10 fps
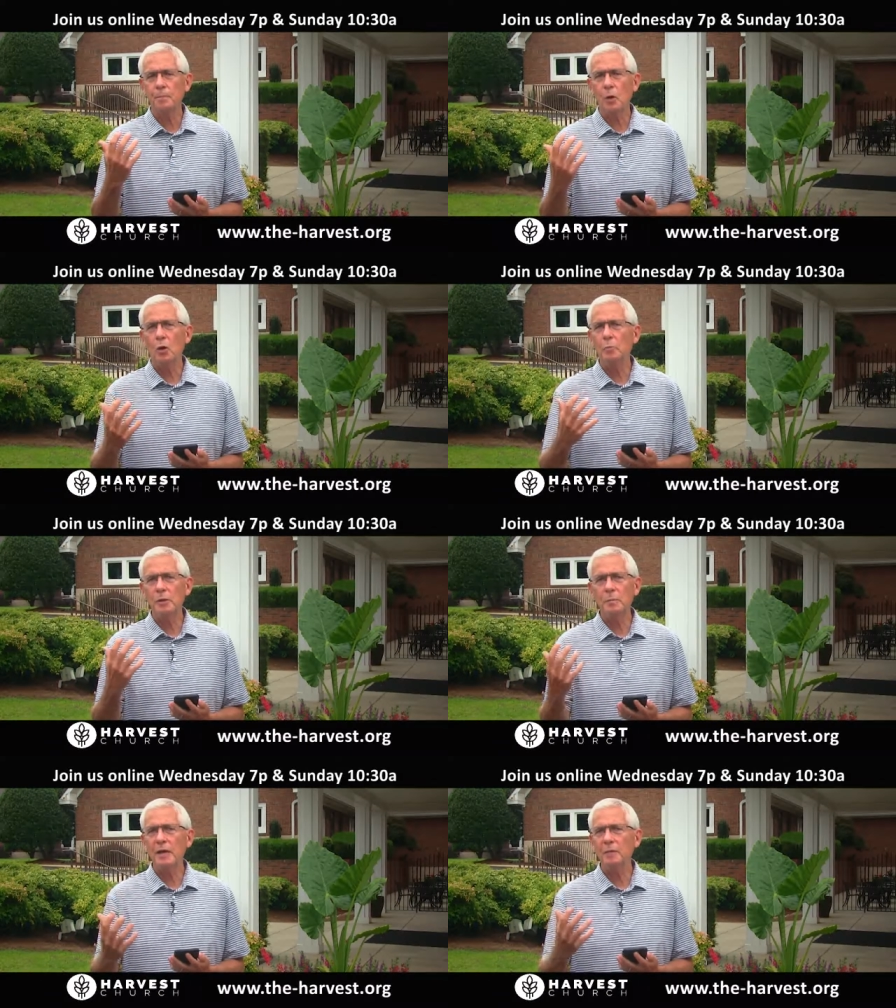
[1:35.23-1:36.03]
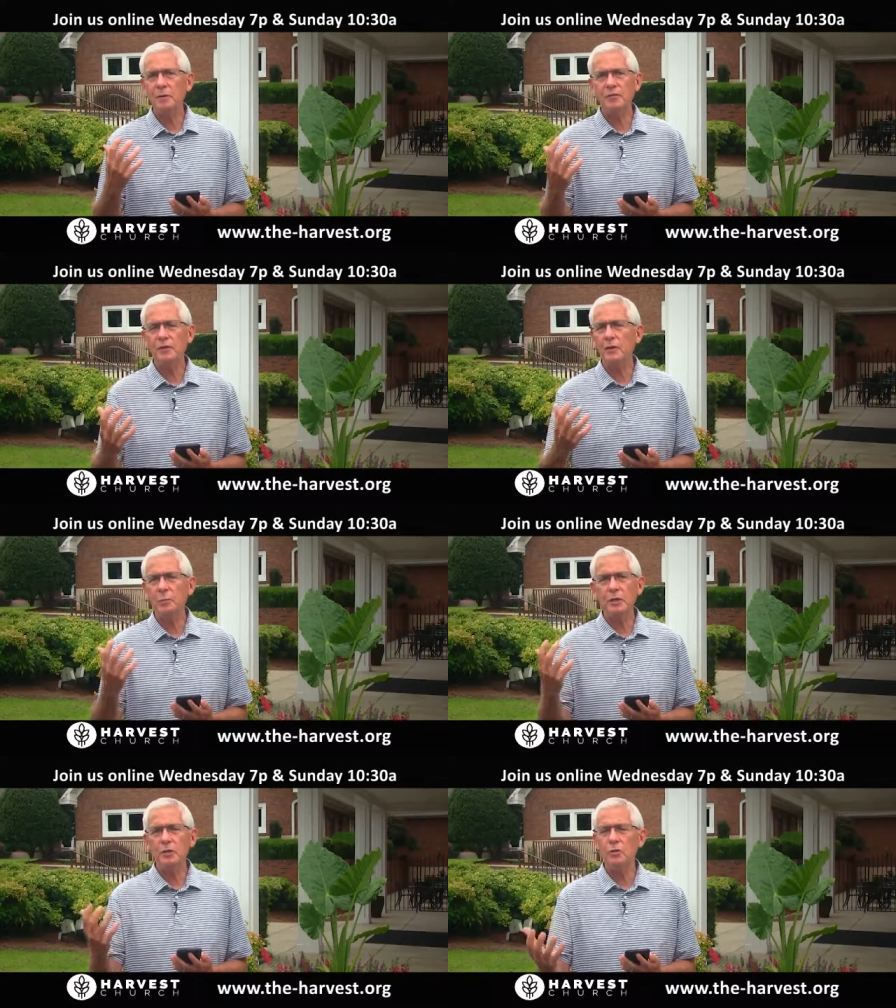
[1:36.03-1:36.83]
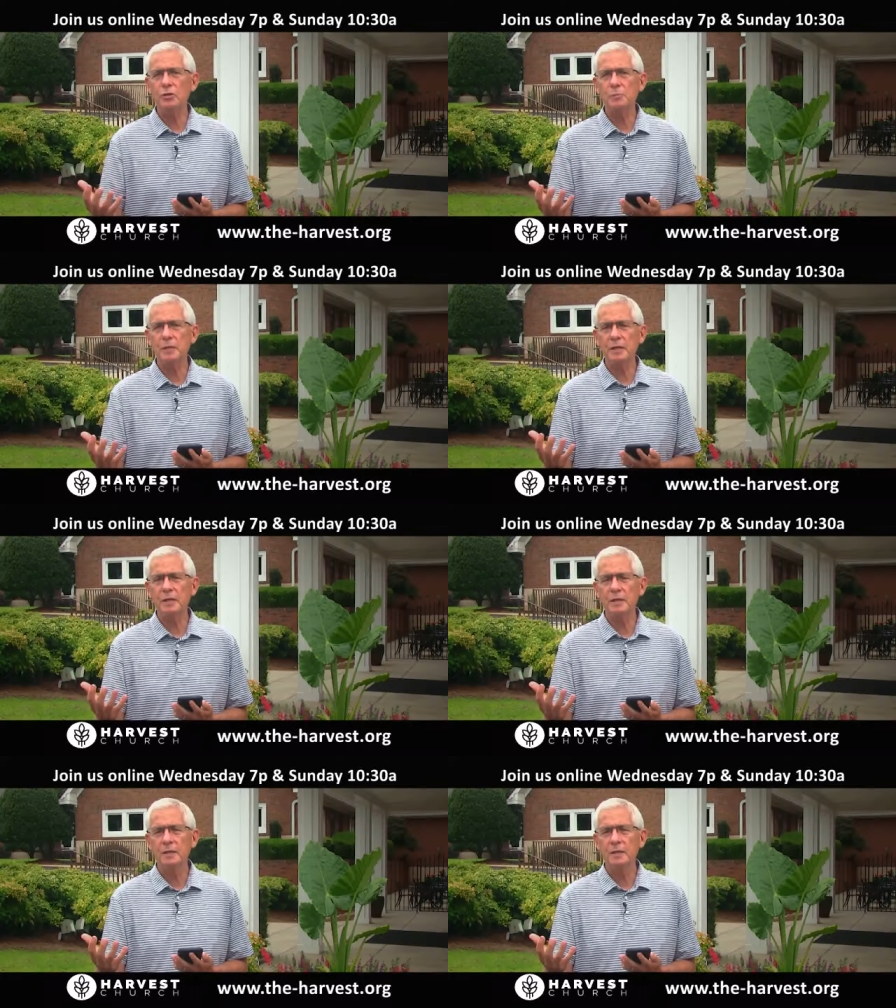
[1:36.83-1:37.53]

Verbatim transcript: mold me, make me, fill me, use me.